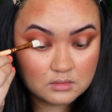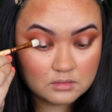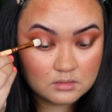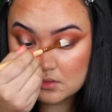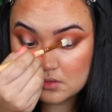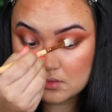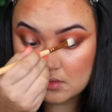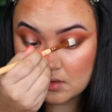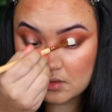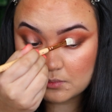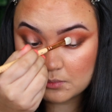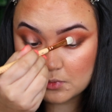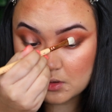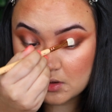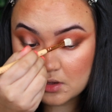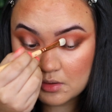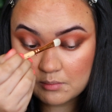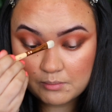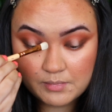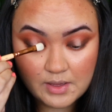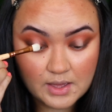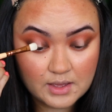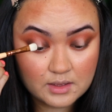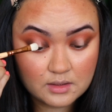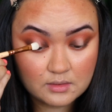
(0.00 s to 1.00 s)
So I'm
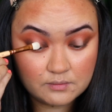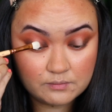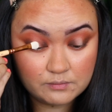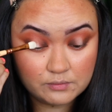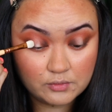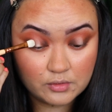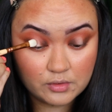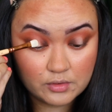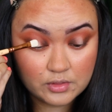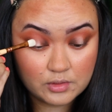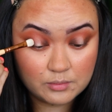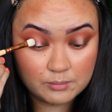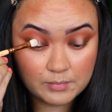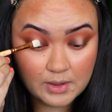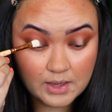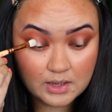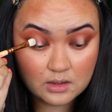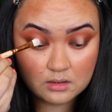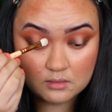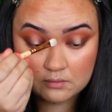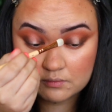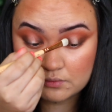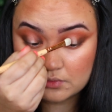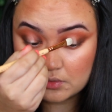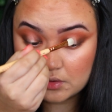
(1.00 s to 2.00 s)
going back and forth
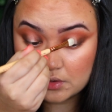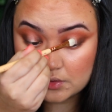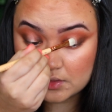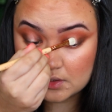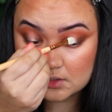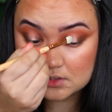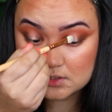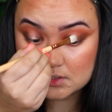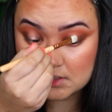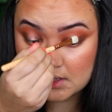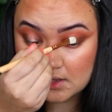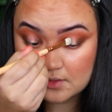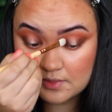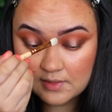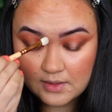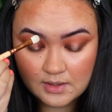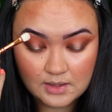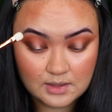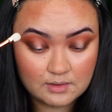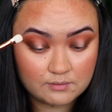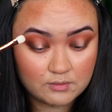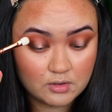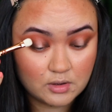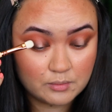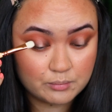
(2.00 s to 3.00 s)
until I
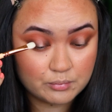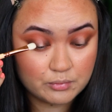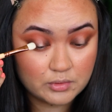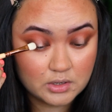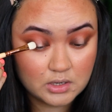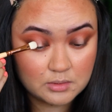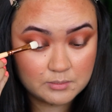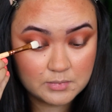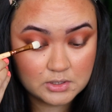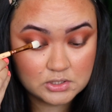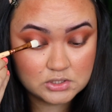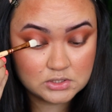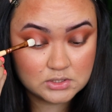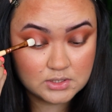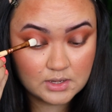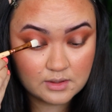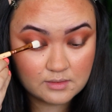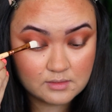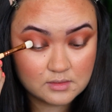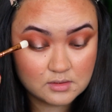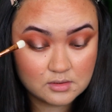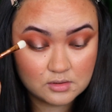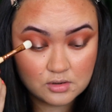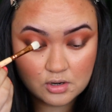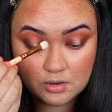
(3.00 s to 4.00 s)
think I've got pretty much
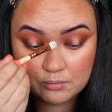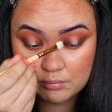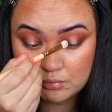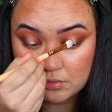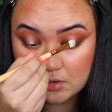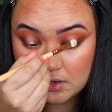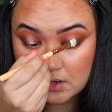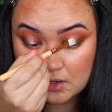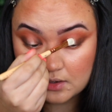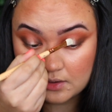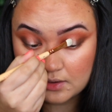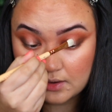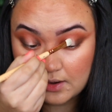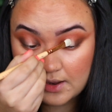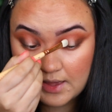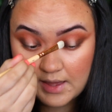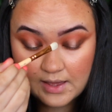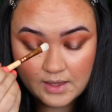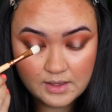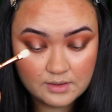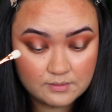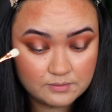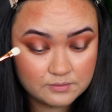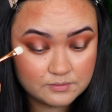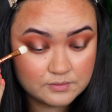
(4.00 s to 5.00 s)
next to no product
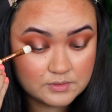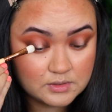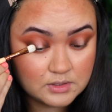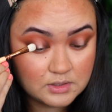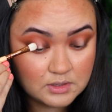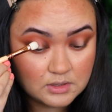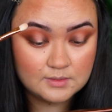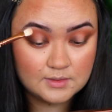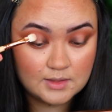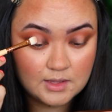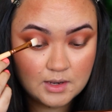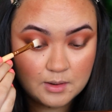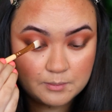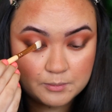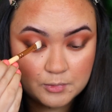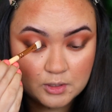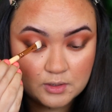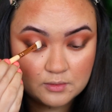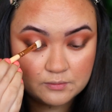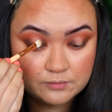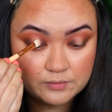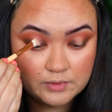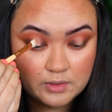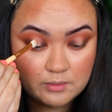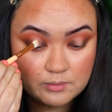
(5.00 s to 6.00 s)
left. And then I'm going
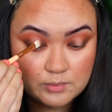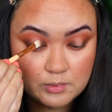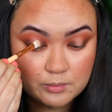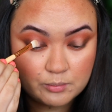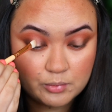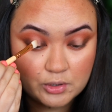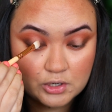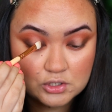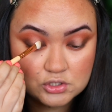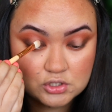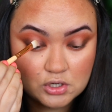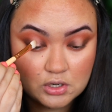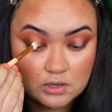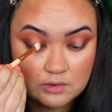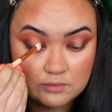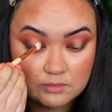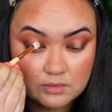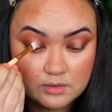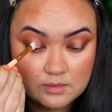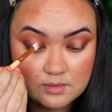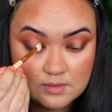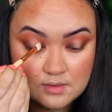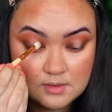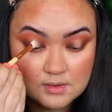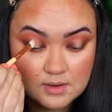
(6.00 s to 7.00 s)
to flip the brush over
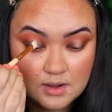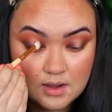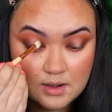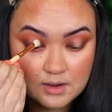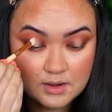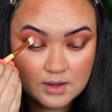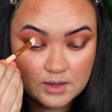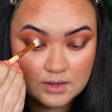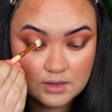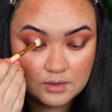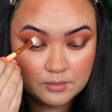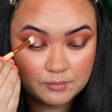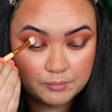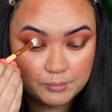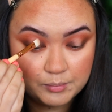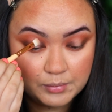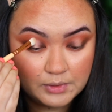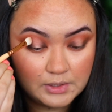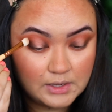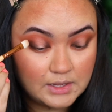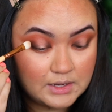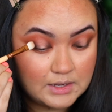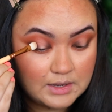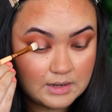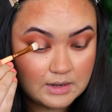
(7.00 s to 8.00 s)
and start kind of
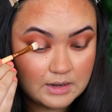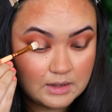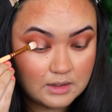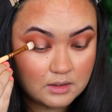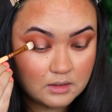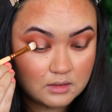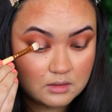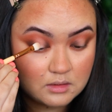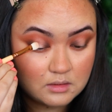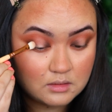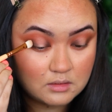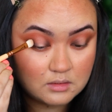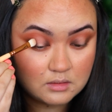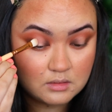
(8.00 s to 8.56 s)
blending.